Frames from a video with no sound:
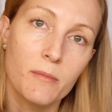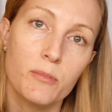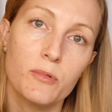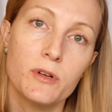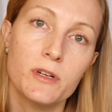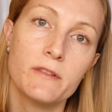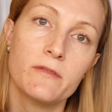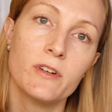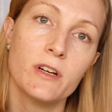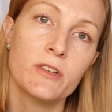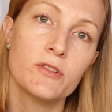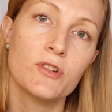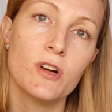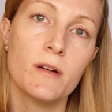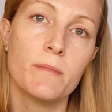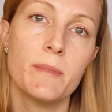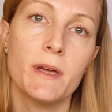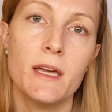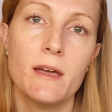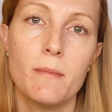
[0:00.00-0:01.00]
up whenever I
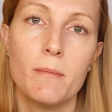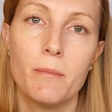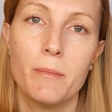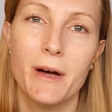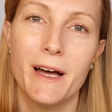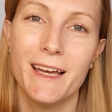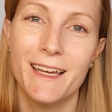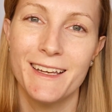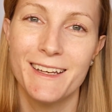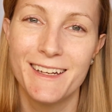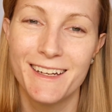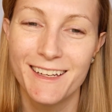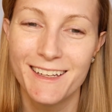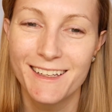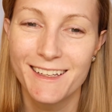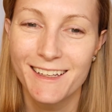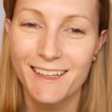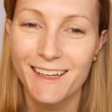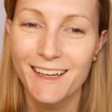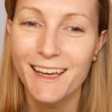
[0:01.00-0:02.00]
drop it, but
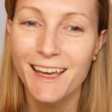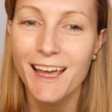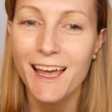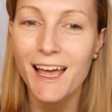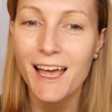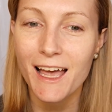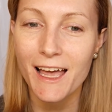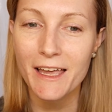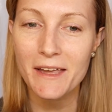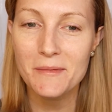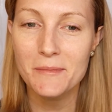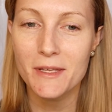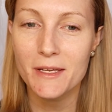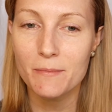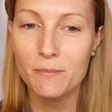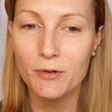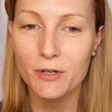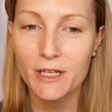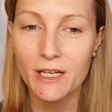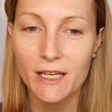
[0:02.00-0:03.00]
I'm
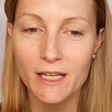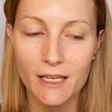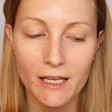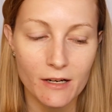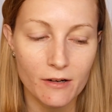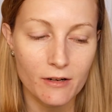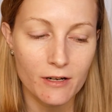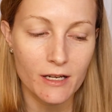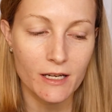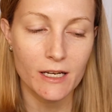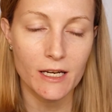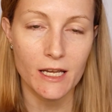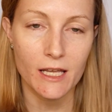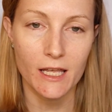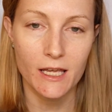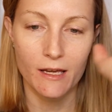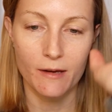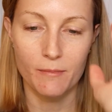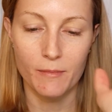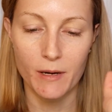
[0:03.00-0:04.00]
like putting it on
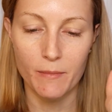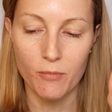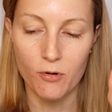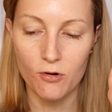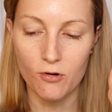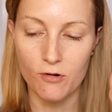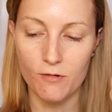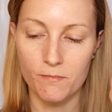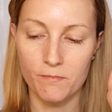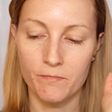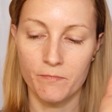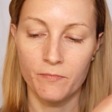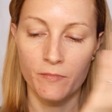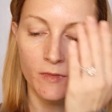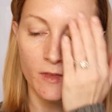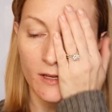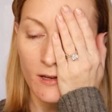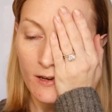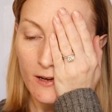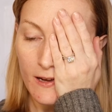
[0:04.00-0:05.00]
my palm
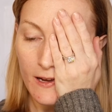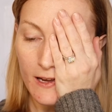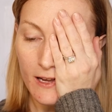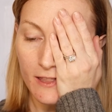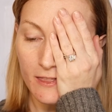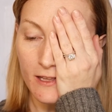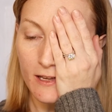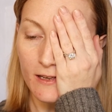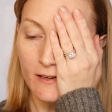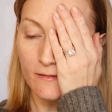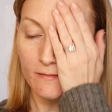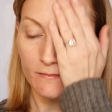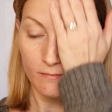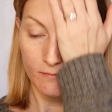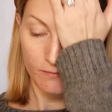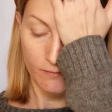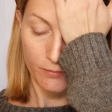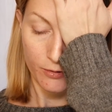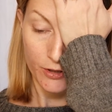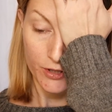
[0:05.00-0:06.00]
and then
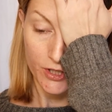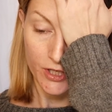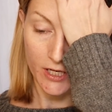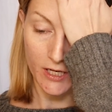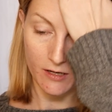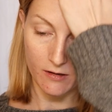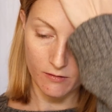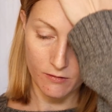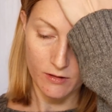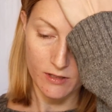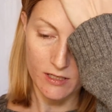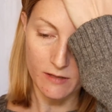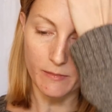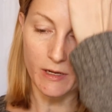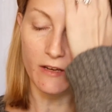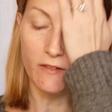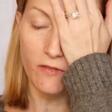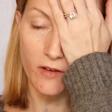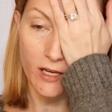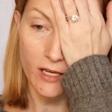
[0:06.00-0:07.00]
pushing it onto
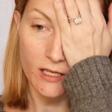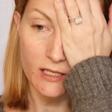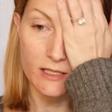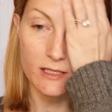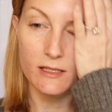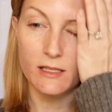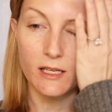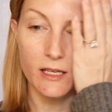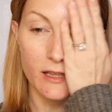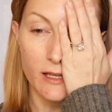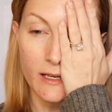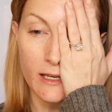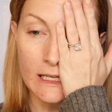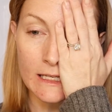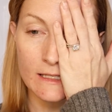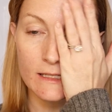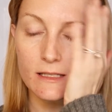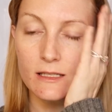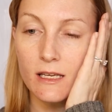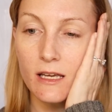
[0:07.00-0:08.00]
my face like
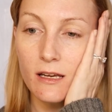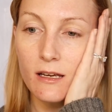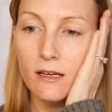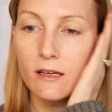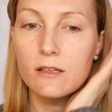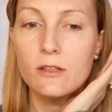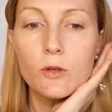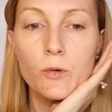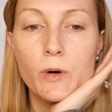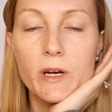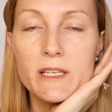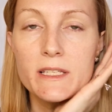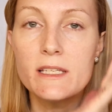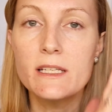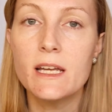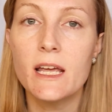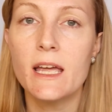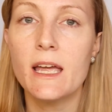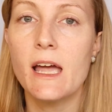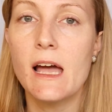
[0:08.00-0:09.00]
this twice a
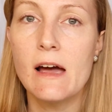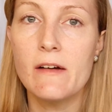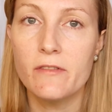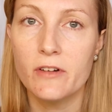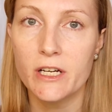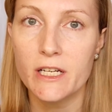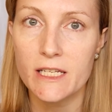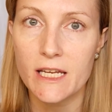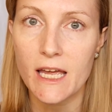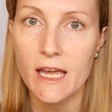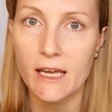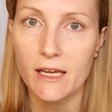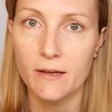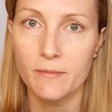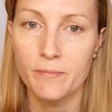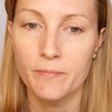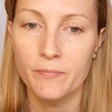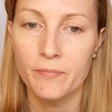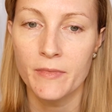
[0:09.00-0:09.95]
day, every day.